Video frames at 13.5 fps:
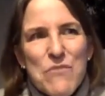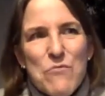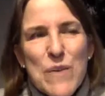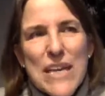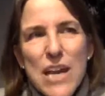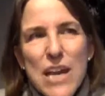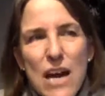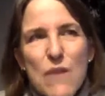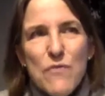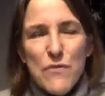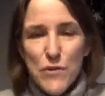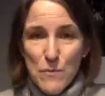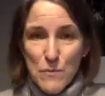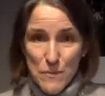Because
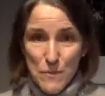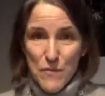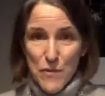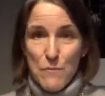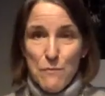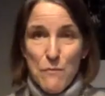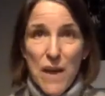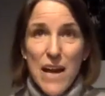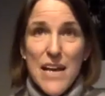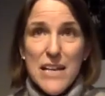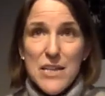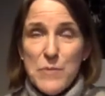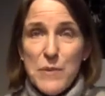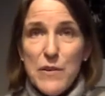from my
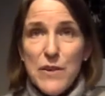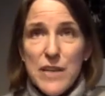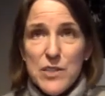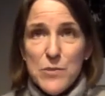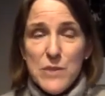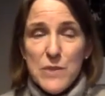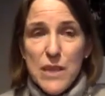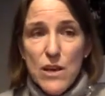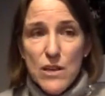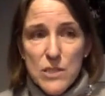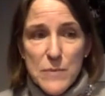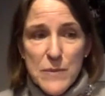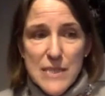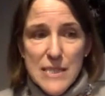experience with
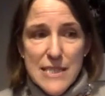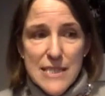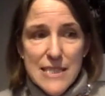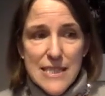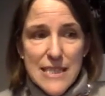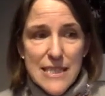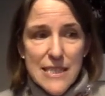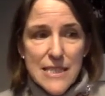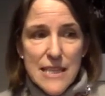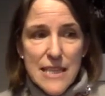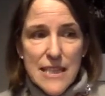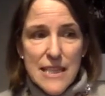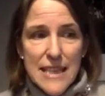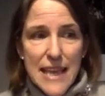hospices is
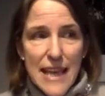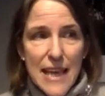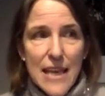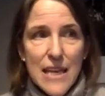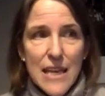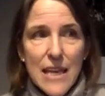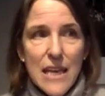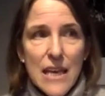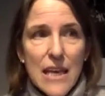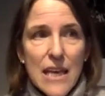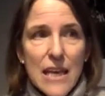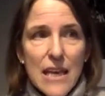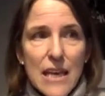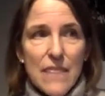that they
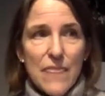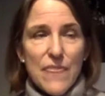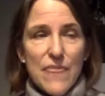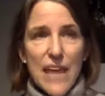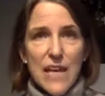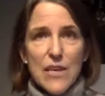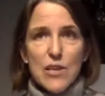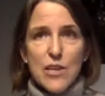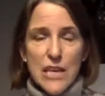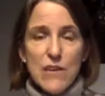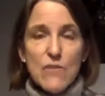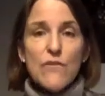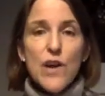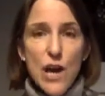
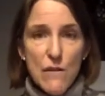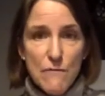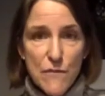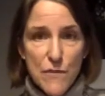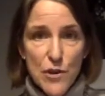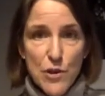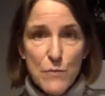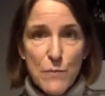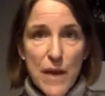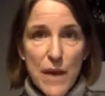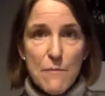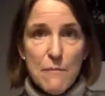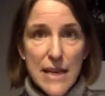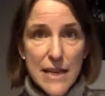give comfort
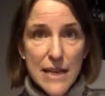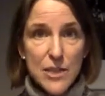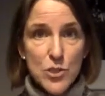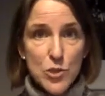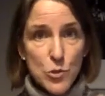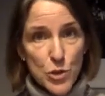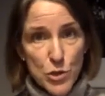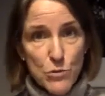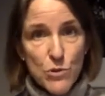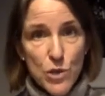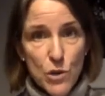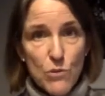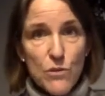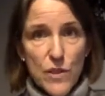by making sure you
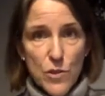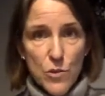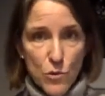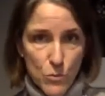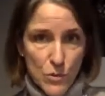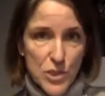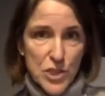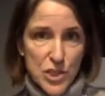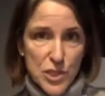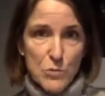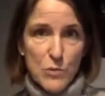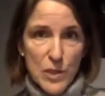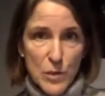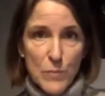know that your wishes
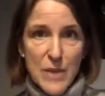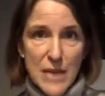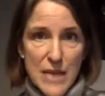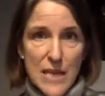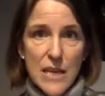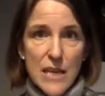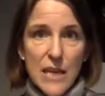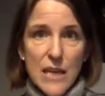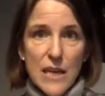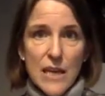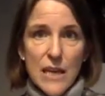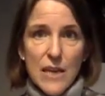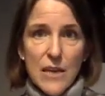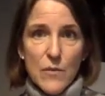will be
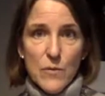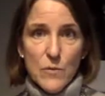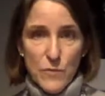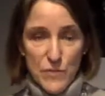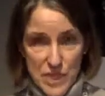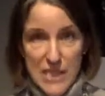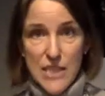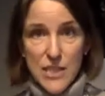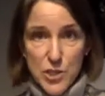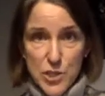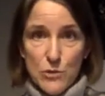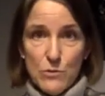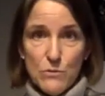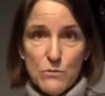seen
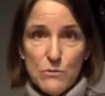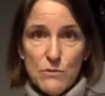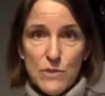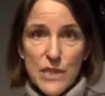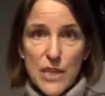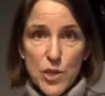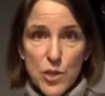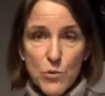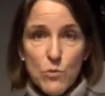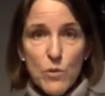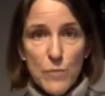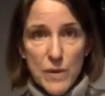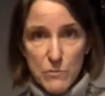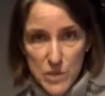to. that you
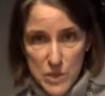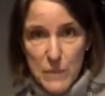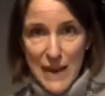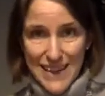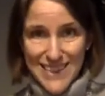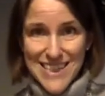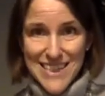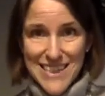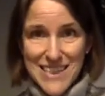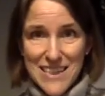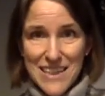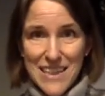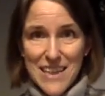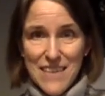will be respected.
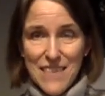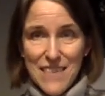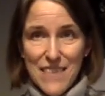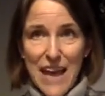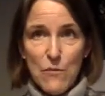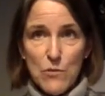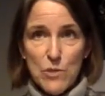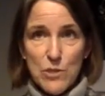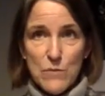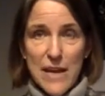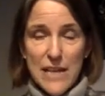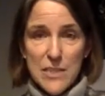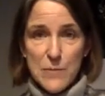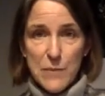That was
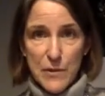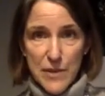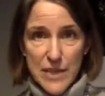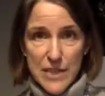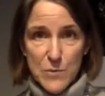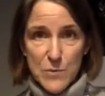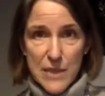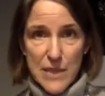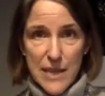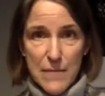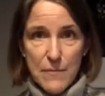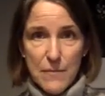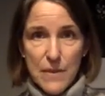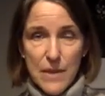my experience with
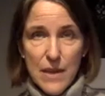them.